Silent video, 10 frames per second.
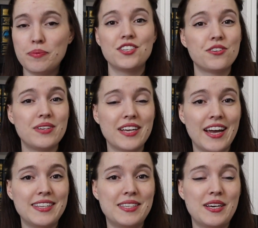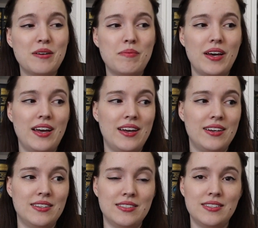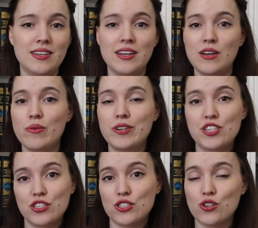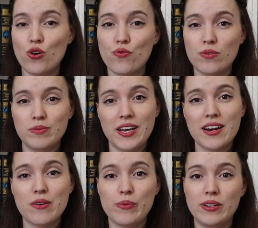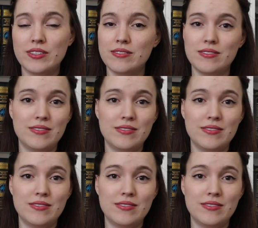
She really hates him and we just go from there when